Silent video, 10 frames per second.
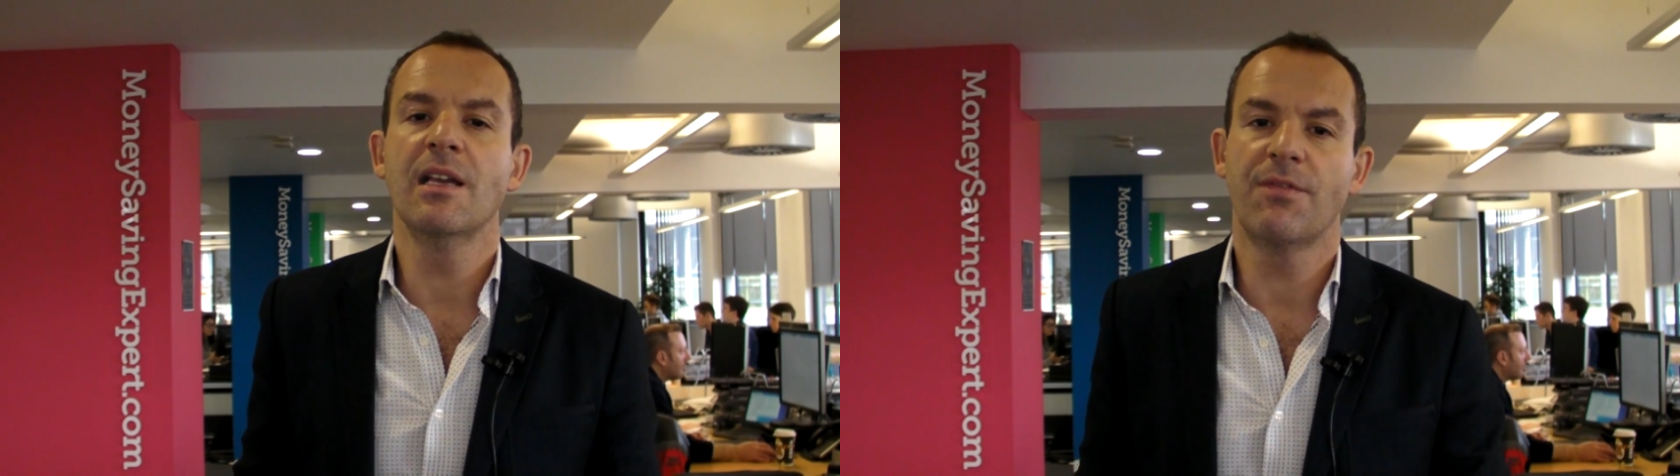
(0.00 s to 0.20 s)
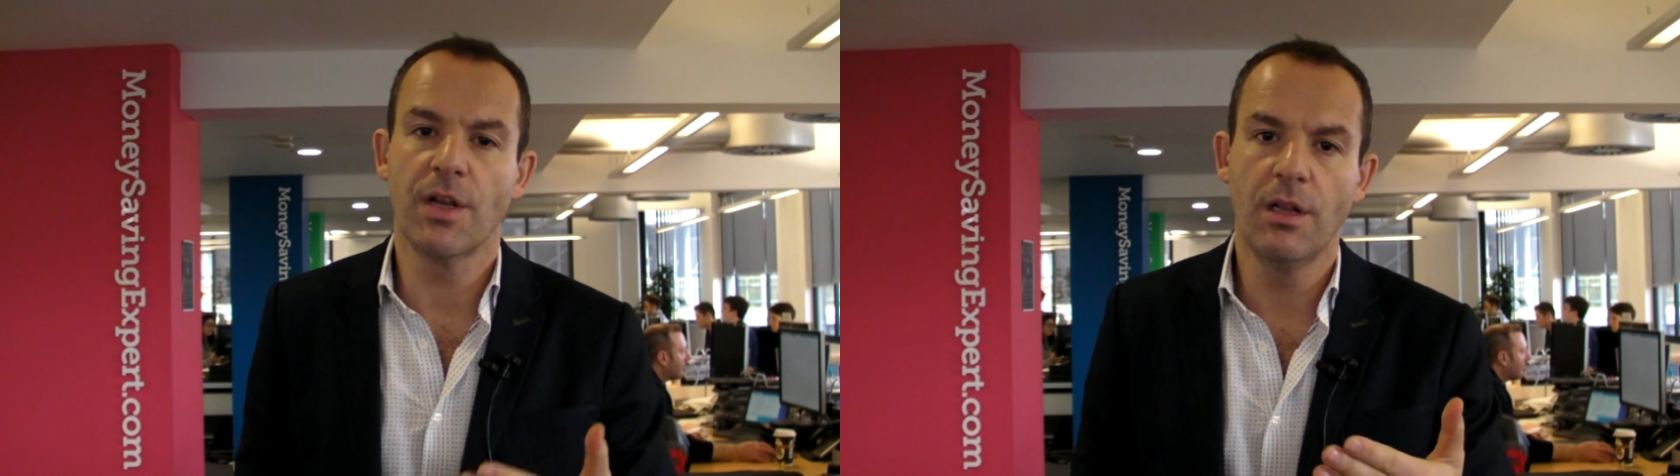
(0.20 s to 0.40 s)

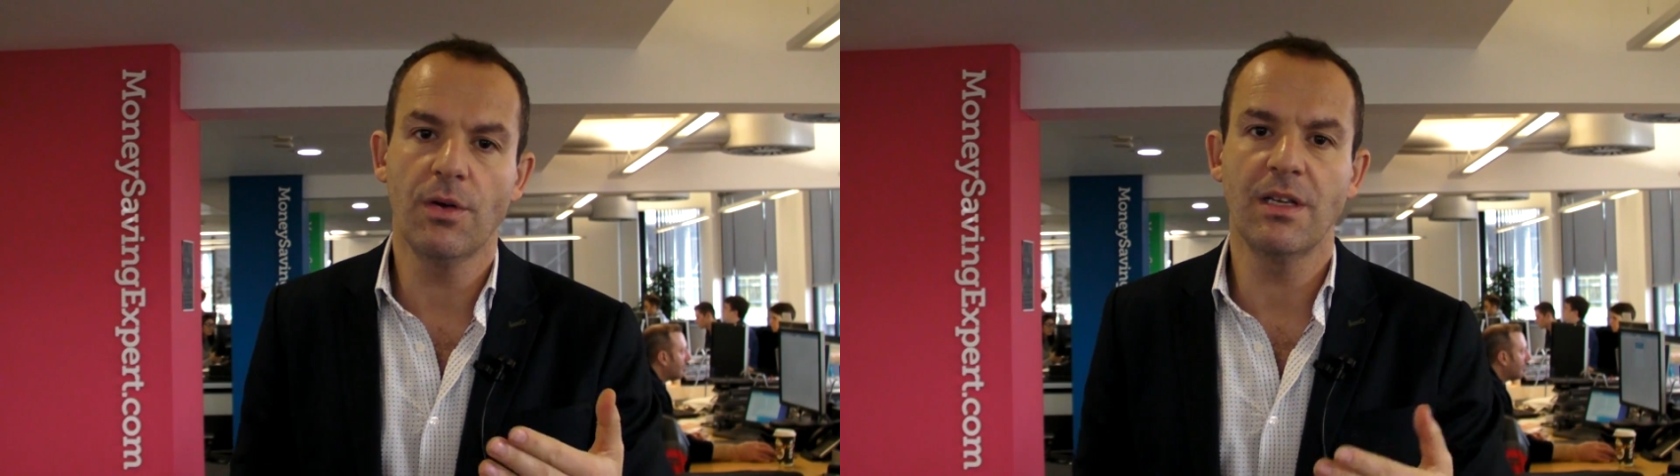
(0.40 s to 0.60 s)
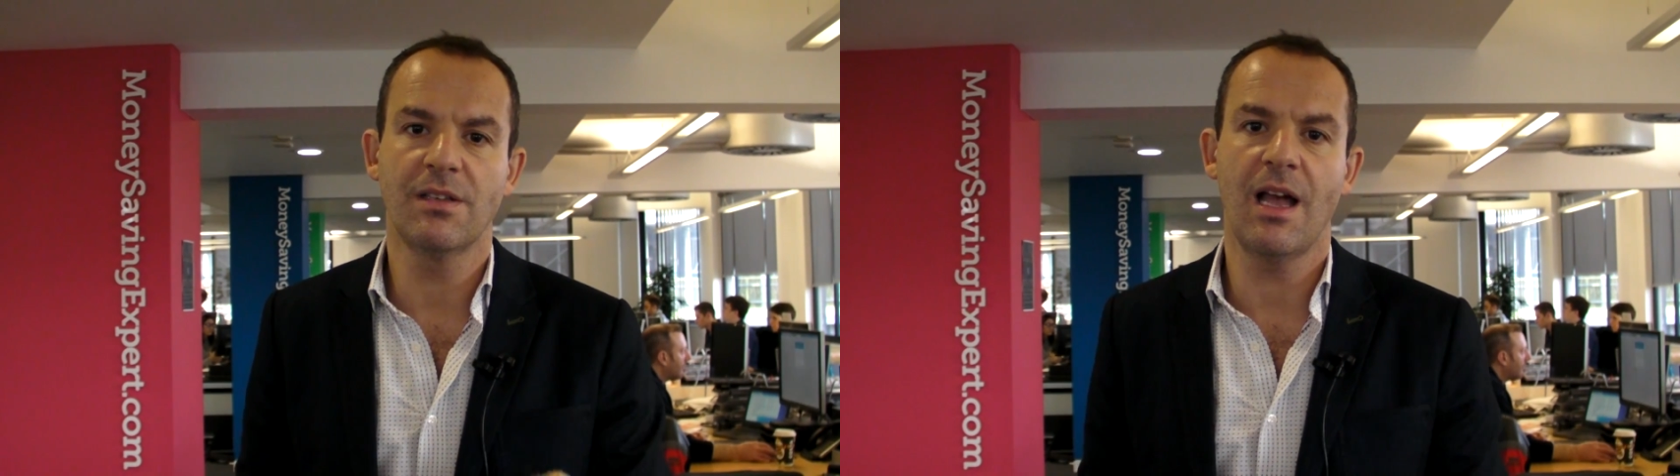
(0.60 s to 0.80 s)
if you're
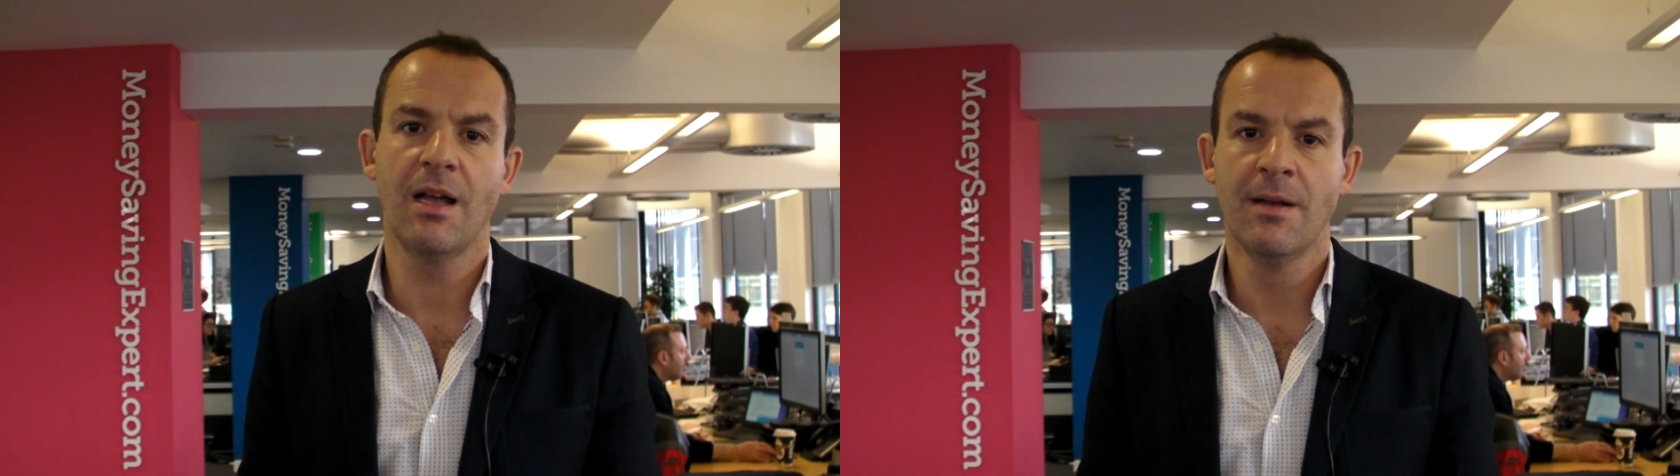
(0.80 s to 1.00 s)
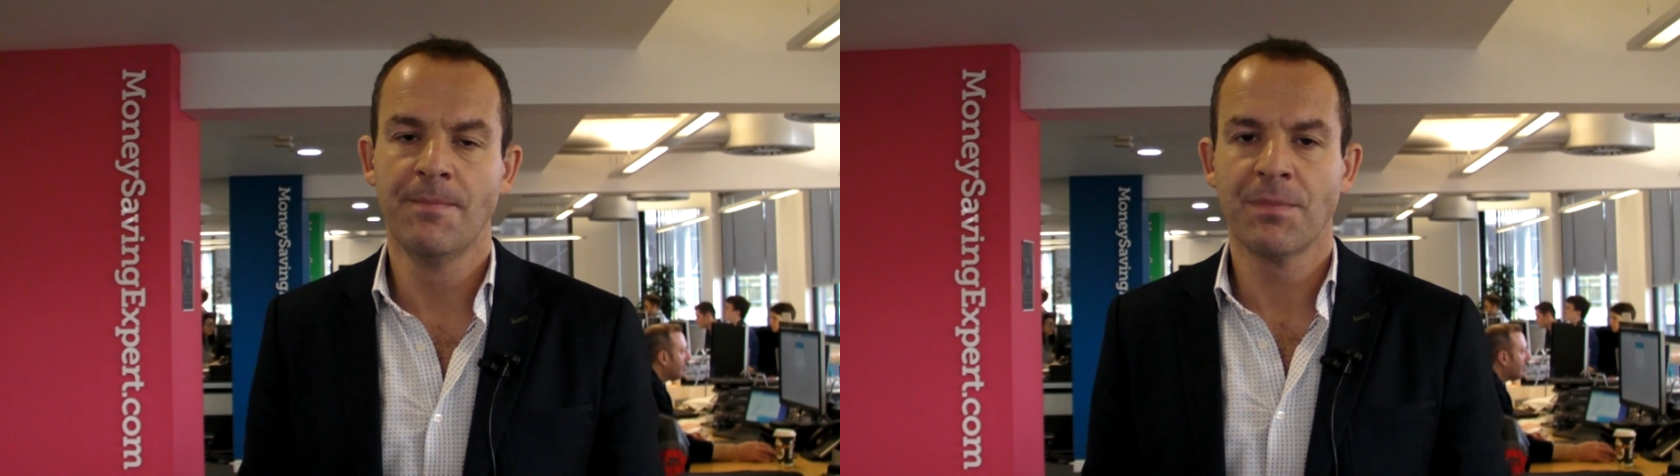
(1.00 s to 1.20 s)
looking to
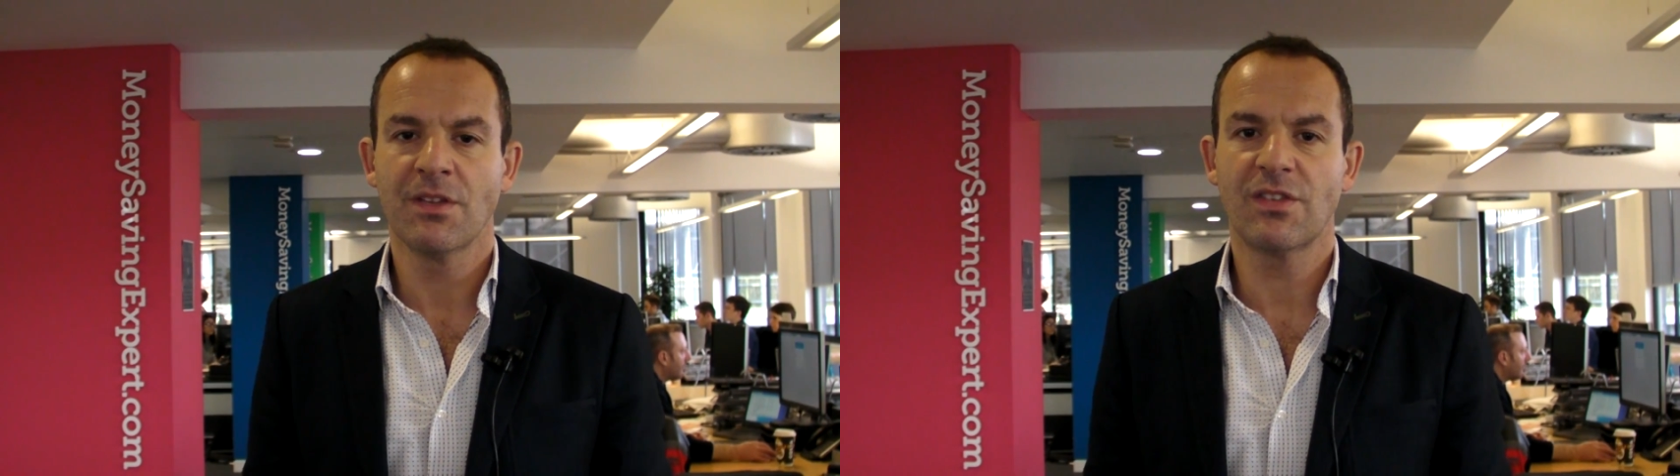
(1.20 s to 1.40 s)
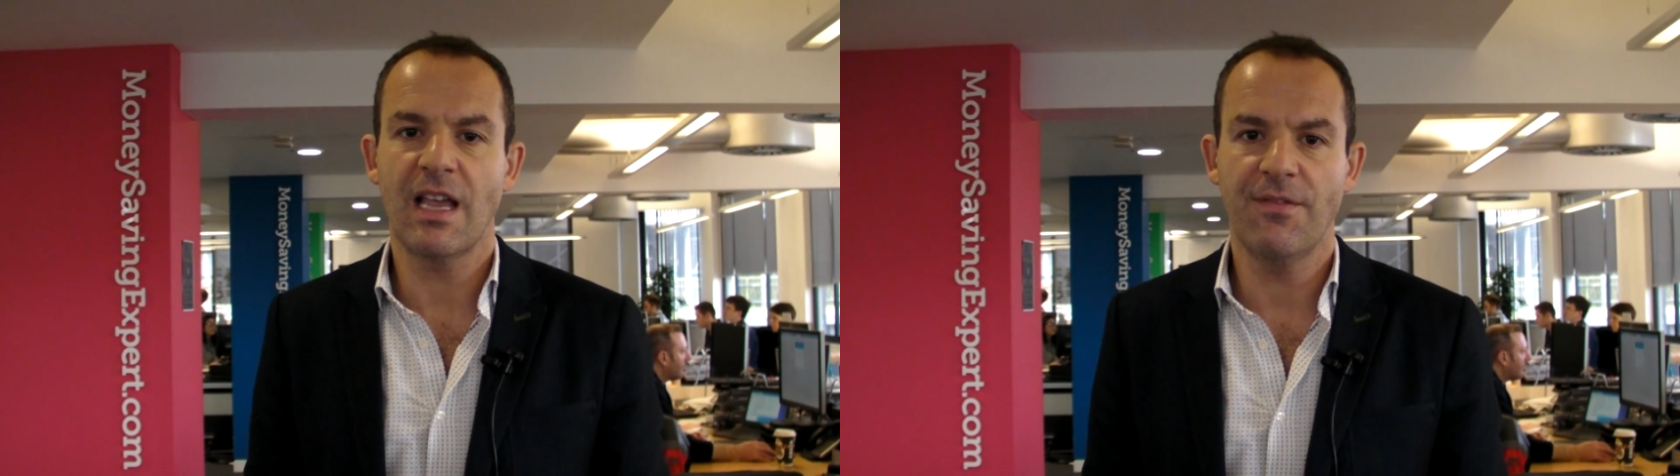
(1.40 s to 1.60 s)

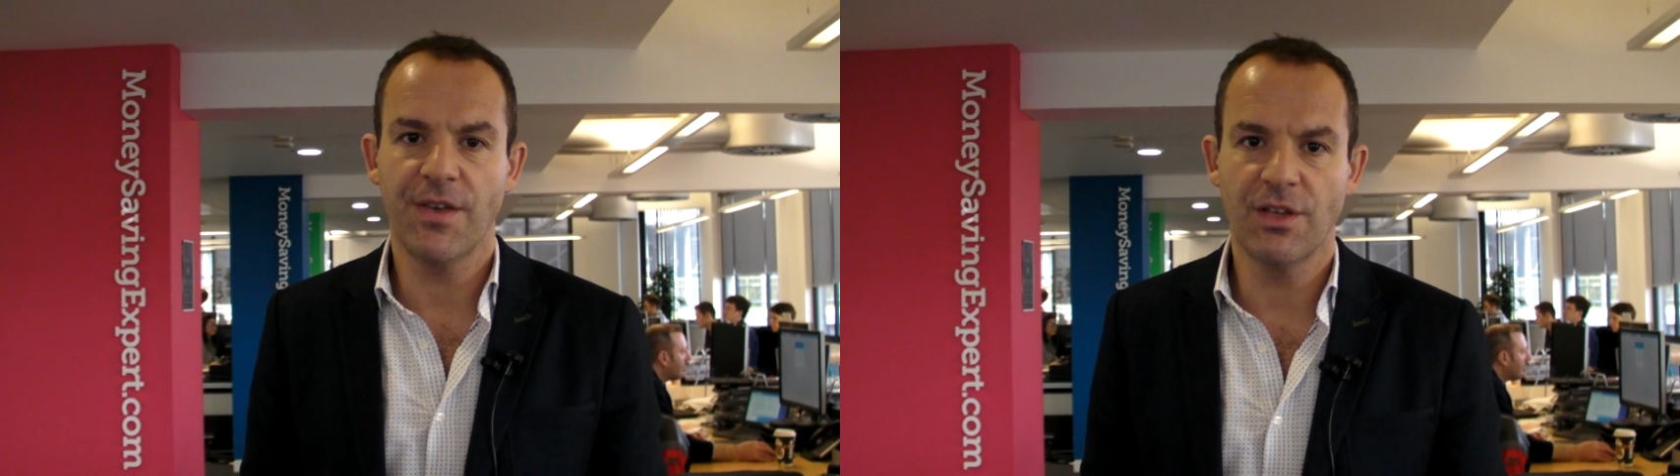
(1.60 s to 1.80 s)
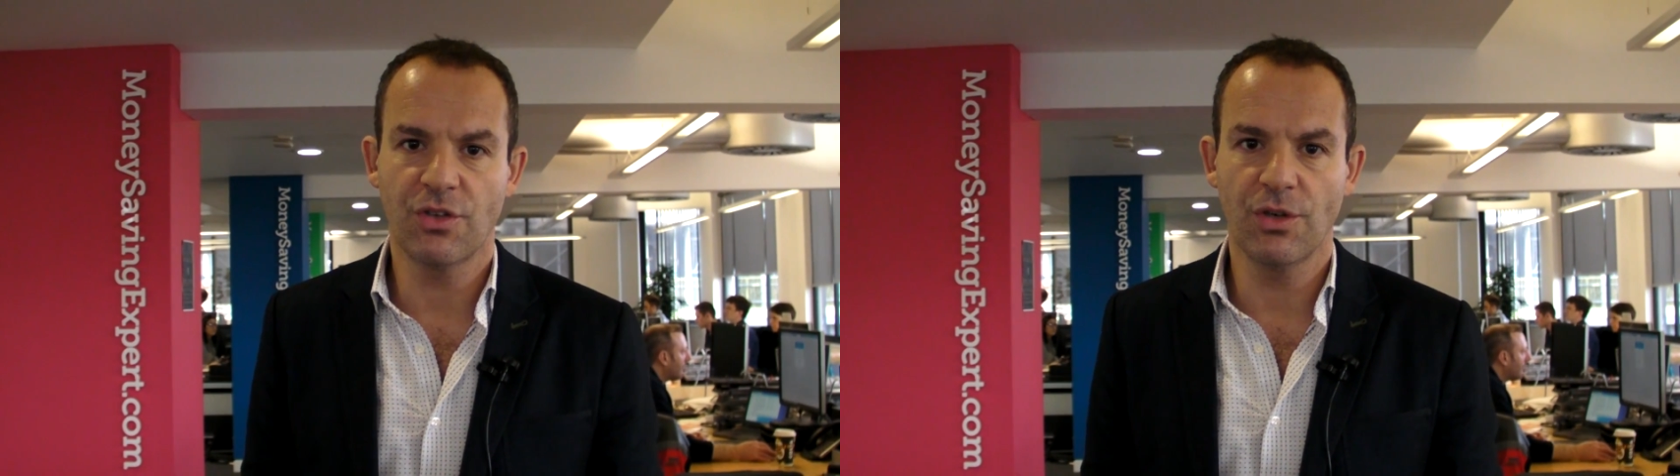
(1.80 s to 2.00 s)
save for
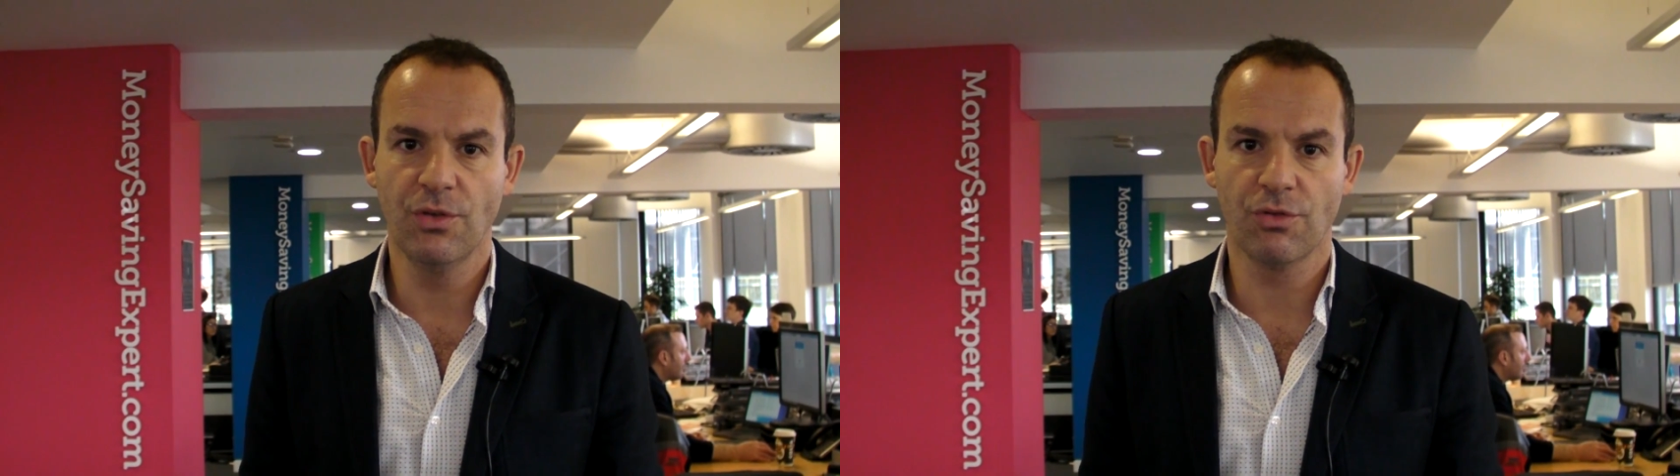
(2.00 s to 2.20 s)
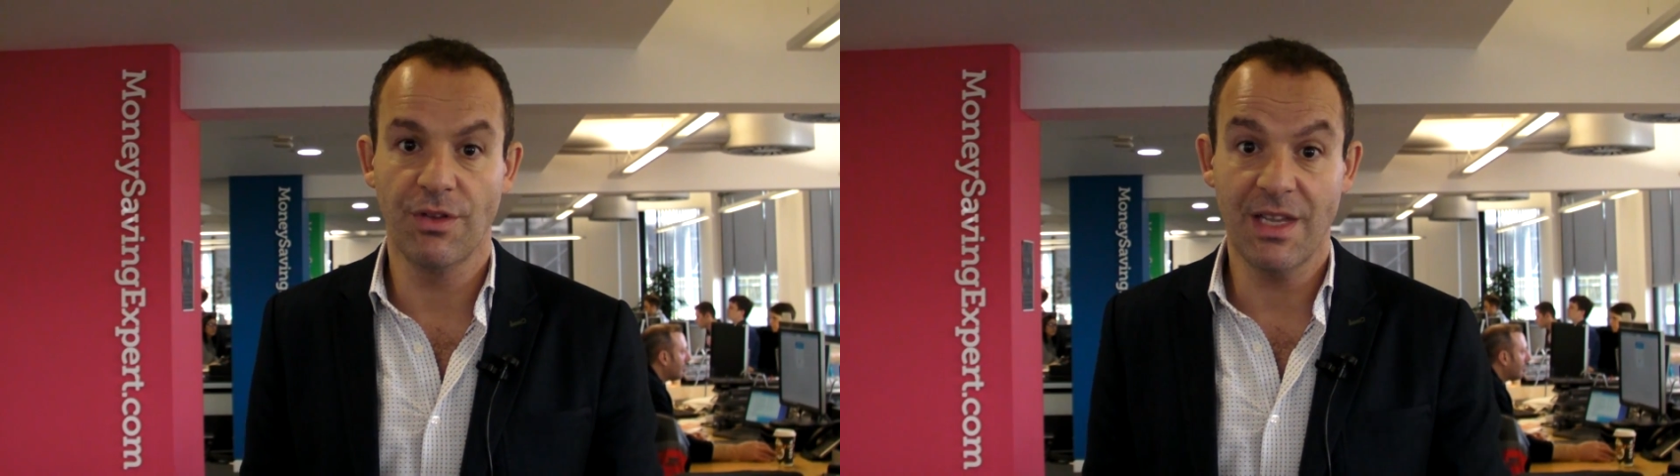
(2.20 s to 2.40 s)
your children,